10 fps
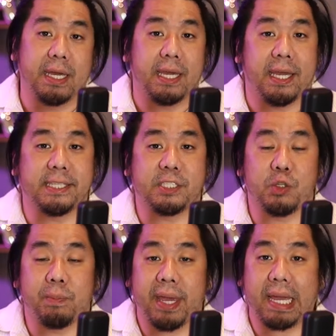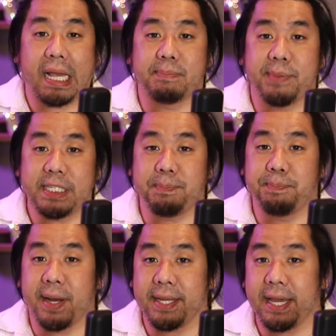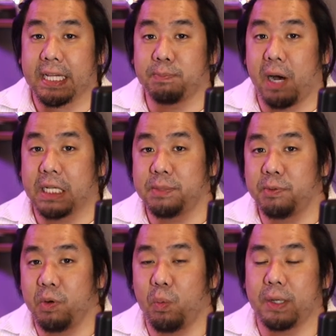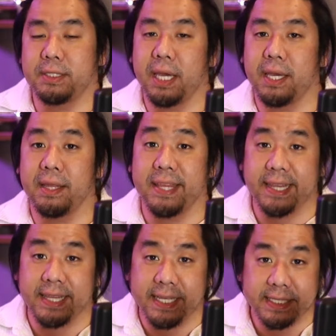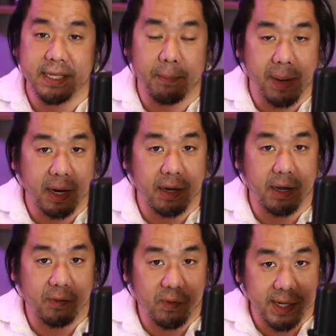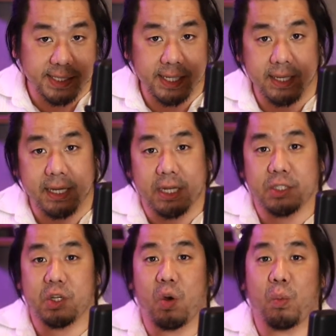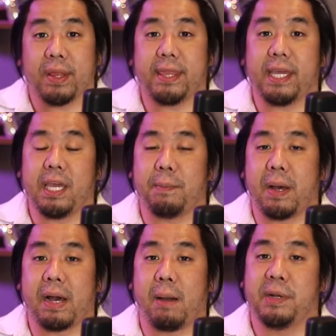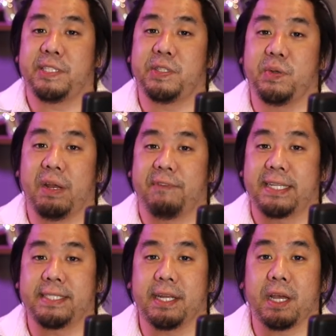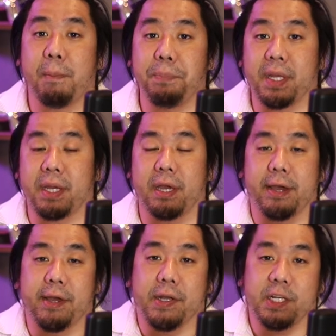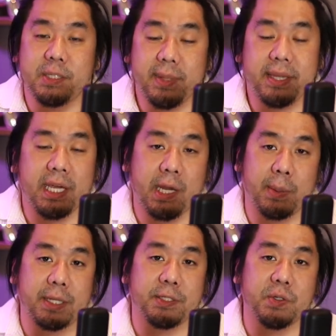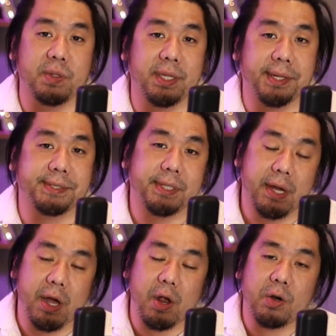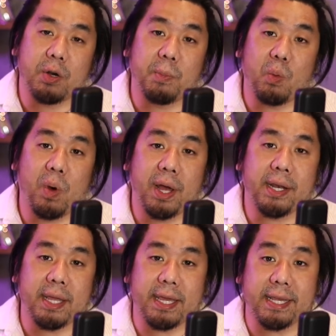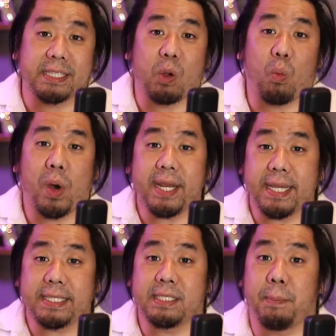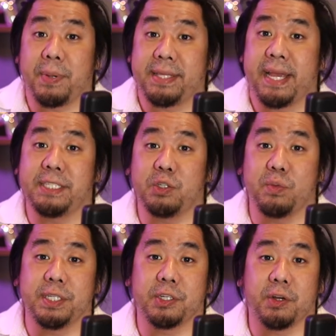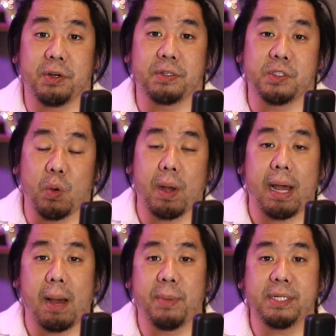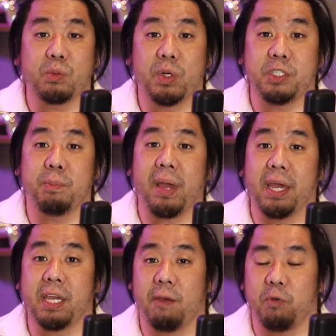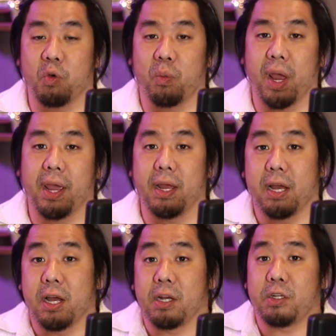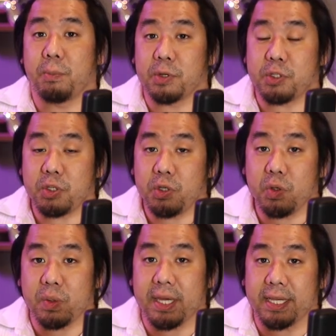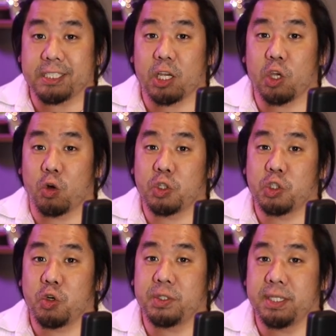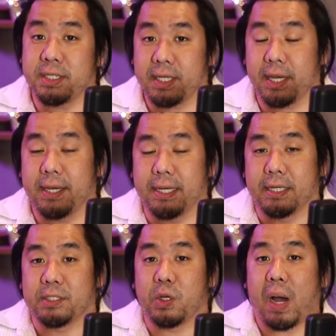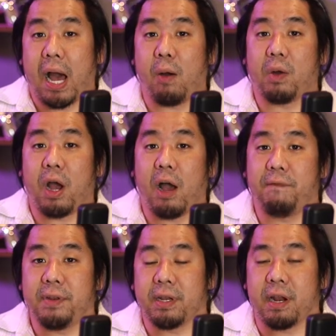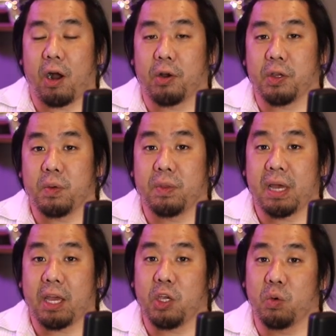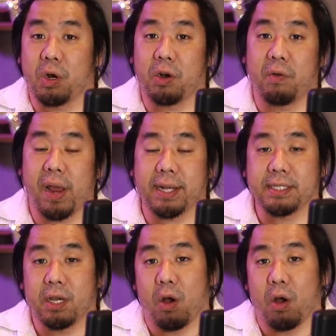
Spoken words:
It's to make as much money as possible while taking the least amount of risk. So when thinking about how much to invest in a company, you should be thinking about two things. Number one is, what is the potential return? So how much would you make if you're right? Number two is your certainty. So how confident are you that you are correct?